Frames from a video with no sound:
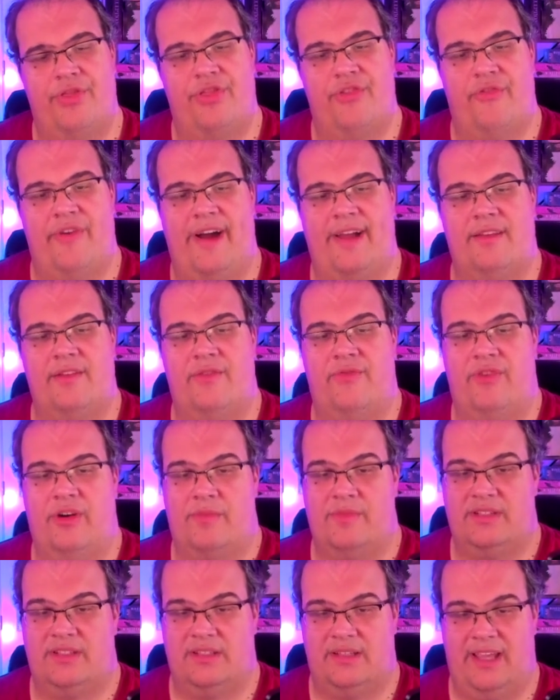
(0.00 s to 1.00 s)
threat from
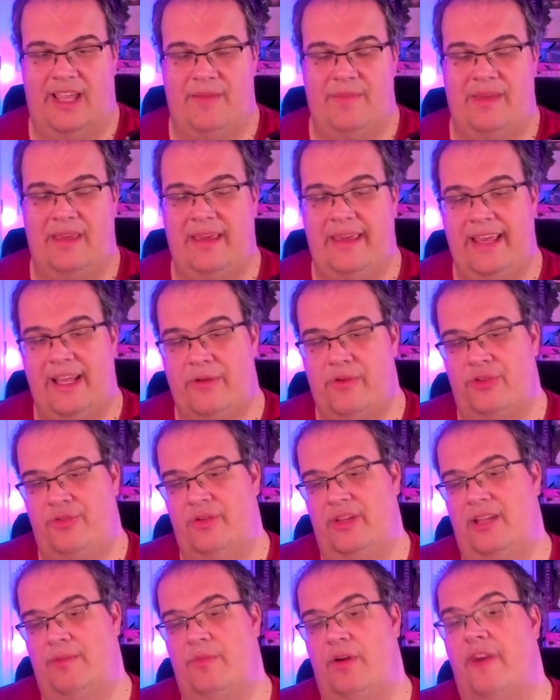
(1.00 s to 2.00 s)
a scheme equal to the
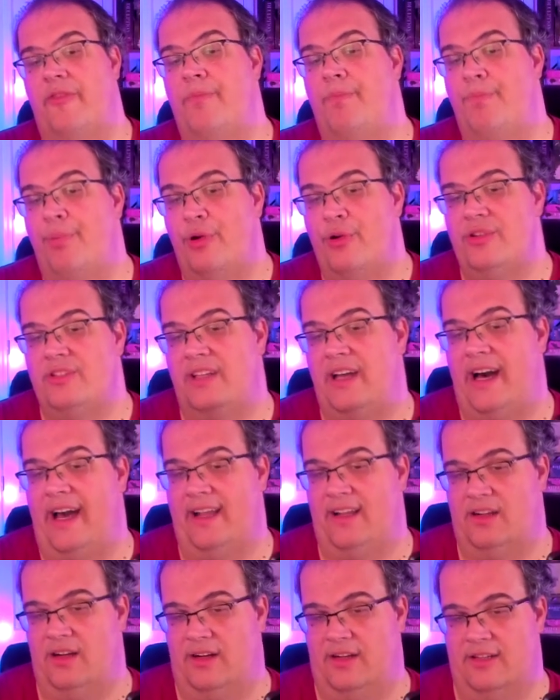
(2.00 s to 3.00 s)
number of boost
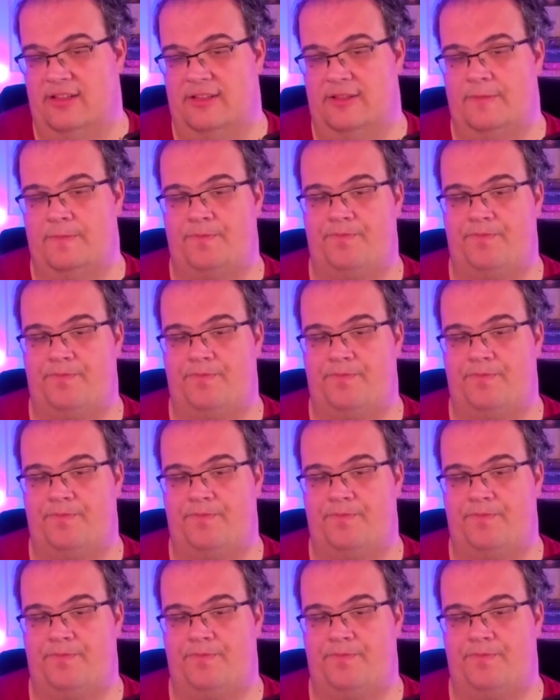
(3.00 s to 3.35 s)
icons